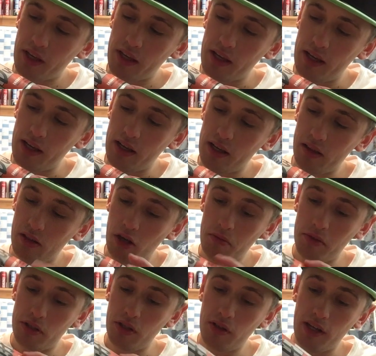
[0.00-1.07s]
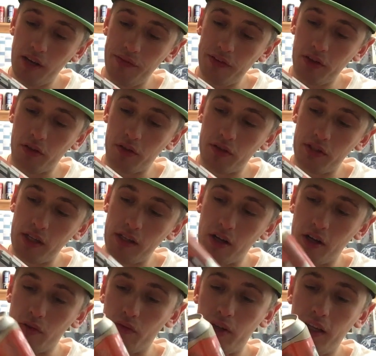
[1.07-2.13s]
Uh, no, there's no caffeine content.
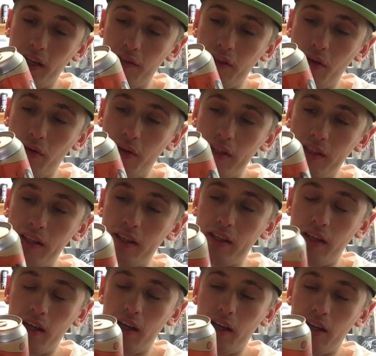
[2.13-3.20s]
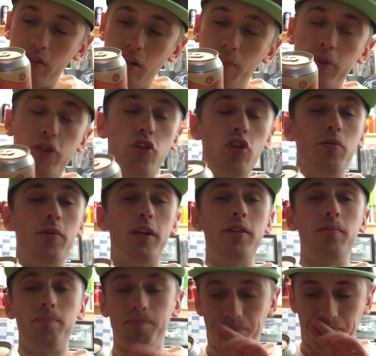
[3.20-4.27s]
I really have no idea. So I'm
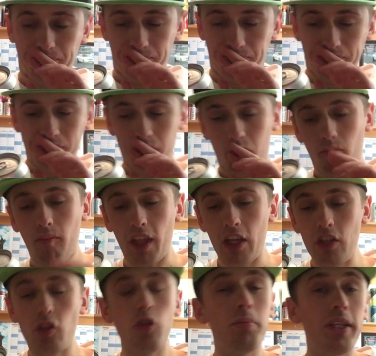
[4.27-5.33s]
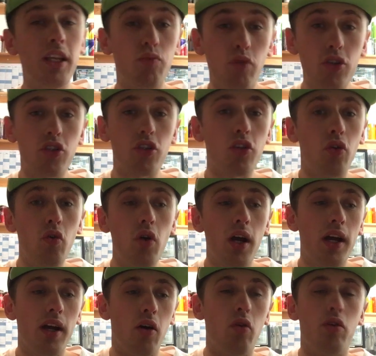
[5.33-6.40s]
assuming it's going to be the original.
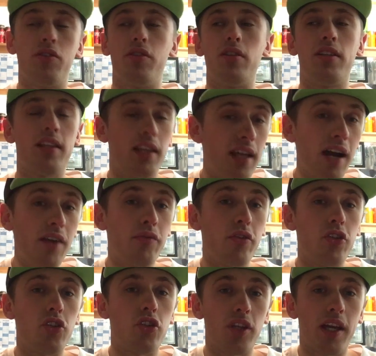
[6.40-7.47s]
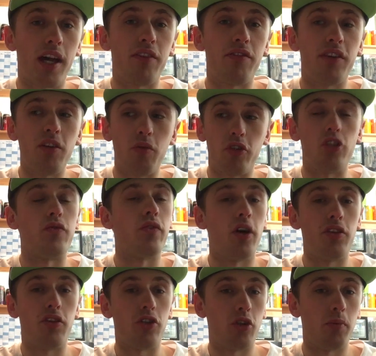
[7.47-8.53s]
Also say the average caffeine, which is
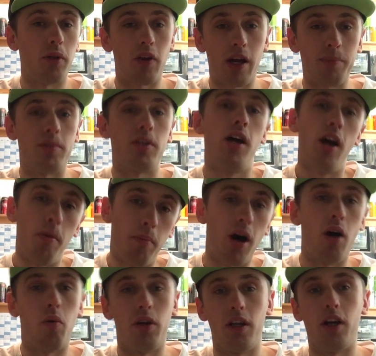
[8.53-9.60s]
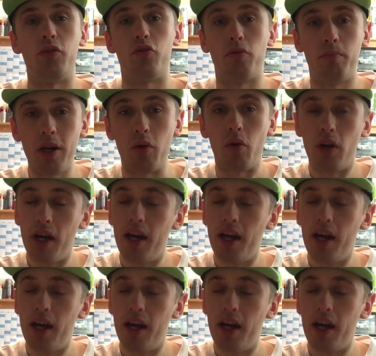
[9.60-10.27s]
32 milligrams per 100 mil.